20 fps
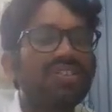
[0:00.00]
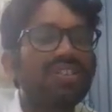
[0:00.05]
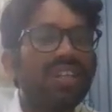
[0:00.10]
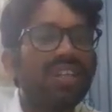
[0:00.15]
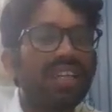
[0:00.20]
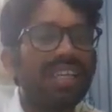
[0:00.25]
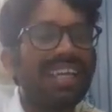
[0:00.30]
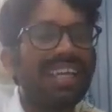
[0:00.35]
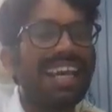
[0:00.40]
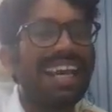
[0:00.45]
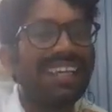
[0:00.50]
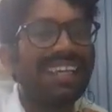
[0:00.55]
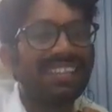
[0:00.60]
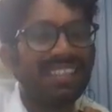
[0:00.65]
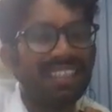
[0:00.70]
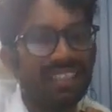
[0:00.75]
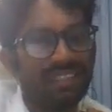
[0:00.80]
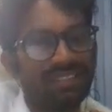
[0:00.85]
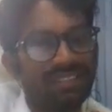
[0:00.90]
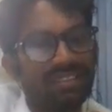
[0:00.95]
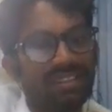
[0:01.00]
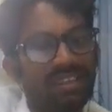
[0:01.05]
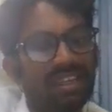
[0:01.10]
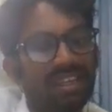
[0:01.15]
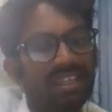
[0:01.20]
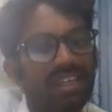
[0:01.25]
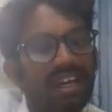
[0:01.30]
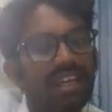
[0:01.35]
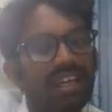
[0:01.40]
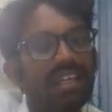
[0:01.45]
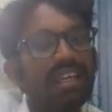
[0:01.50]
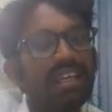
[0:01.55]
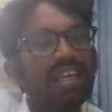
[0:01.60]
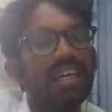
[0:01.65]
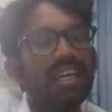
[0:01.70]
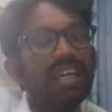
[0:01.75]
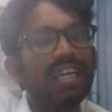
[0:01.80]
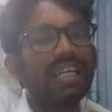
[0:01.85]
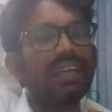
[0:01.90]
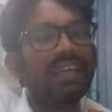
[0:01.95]
reactions, or called
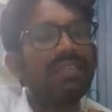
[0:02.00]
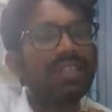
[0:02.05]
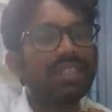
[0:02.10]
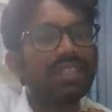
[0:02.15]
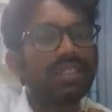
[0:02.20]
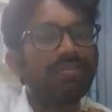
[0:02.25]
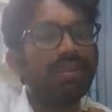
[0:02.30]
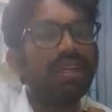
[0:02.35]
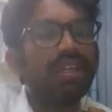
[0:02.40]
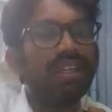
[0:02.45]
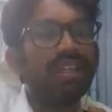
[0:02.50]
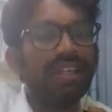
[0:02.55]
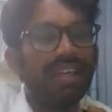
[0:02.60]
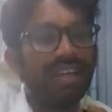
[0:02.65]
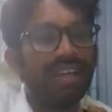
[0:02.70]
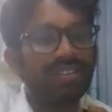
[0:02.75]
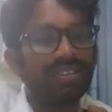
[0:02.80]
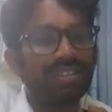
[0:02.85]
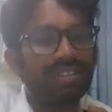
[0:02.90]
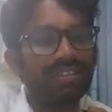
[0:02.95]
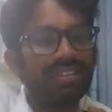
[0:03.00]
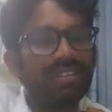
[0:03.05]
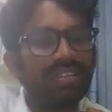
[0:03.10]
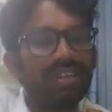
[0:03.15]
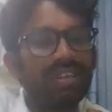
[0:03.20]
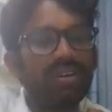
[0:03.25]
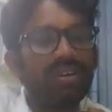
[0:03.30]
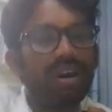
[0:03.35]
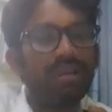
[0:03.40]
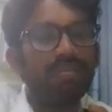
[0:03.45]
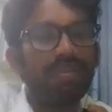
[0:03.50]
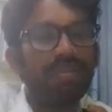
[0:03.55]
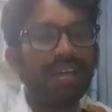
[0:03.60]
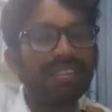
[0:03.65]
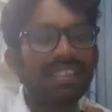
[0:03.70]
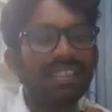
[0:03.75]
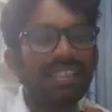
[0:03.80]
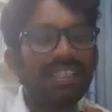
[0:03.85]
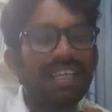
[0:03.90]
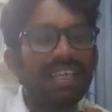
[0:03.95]
reversible reaction. The
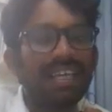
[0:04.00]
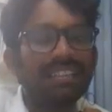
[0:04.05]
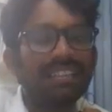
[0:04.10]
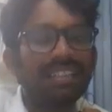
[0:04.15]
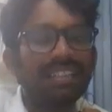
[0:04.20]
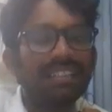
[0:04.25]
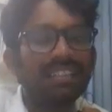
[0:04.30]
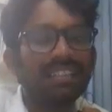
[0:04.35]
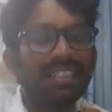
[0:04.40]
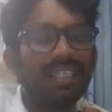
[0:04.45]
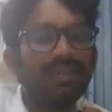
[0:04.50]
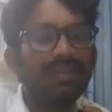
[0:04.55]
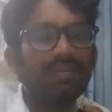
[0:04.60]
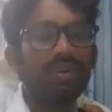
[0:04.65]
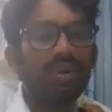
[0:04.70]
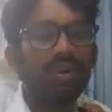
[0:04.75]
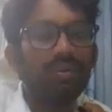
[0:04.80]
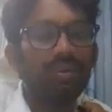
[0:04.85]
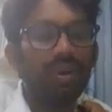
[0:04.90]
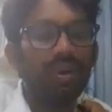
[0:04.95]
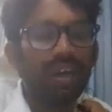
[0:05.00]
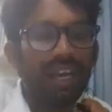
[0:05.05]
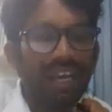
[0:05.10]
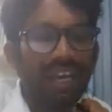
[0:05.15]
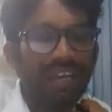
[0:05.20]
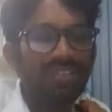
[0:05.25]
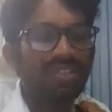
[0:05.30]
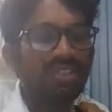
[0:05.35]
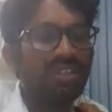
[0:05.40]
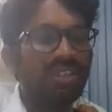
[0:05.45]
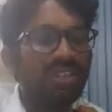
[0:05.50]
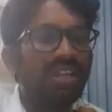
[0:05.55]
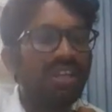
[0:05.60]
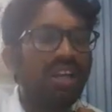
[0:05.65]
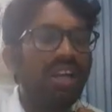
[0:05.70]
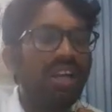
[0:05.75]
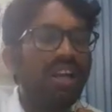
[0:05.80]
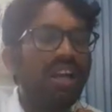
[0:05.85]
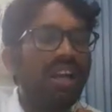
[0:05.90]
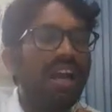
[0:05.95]
carboxylic acid COOH
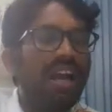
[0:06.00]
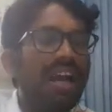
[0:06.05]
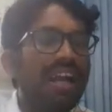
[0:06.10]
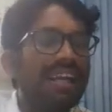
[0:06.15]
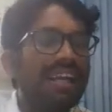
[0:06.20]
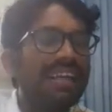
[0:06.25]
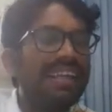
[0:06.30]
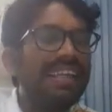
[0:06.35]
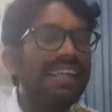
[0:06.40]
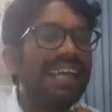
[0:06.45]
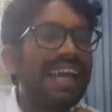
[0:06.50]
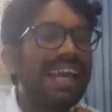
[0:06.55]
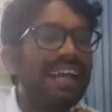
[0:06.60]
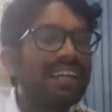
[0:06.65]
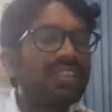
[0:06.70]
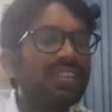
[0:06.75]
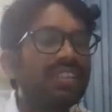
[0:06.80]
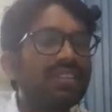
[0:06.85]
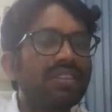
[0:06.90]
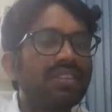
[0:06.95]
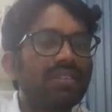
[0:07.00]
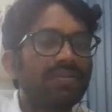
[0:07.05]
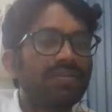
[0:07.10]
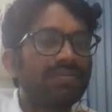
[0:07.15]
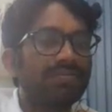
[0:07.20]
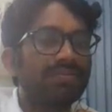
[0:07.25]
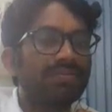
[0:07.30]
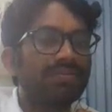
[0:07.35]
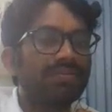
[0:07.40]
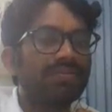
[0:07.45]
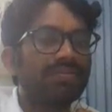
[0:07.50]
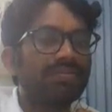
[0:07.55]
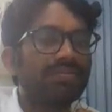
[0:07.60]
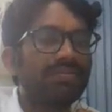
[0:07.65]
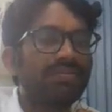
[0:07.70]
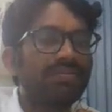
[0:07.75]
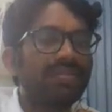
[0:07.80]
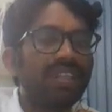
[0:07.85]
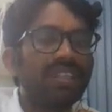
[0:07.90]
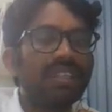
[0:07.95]
and react with
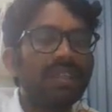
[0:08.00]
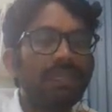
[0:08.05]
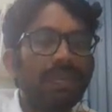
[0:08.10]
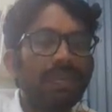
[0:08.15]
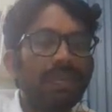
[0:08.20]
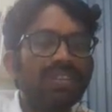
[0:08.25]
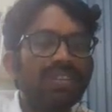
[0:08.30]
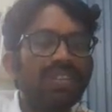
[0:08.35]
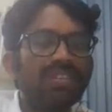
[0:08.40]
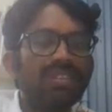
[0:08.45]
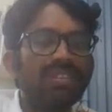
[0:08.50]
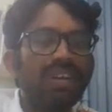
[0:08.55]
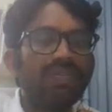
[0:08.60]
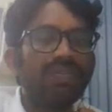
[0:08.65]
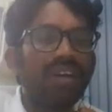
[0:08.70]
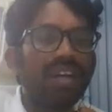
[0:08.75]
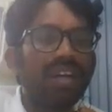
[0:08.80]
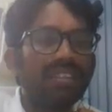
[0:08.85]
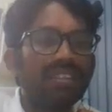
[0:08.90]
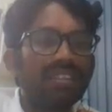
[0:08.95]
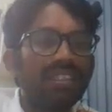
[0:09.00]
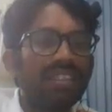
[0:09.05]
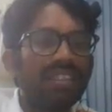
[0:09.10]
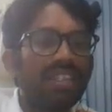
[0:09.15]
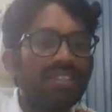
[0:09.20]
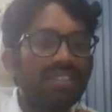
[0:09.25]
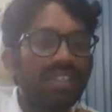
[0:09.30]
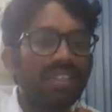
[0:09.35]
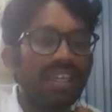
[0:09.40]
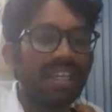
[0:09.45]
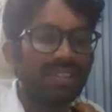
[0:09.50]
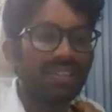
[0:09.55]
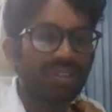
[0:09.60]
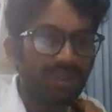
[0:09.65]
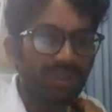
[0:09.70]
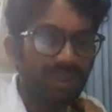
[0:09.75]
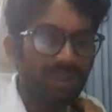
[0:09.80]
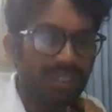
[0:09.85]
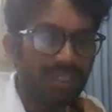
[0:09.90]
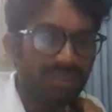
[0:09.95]
in the presence of concentration
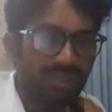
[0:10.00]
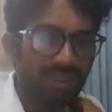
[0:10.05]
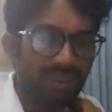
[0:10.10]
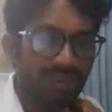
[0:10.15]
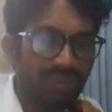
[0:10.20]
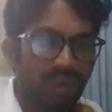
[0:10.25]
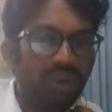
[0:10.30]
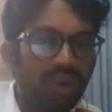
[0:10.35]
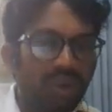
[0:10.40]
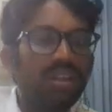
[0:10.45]
H2SO4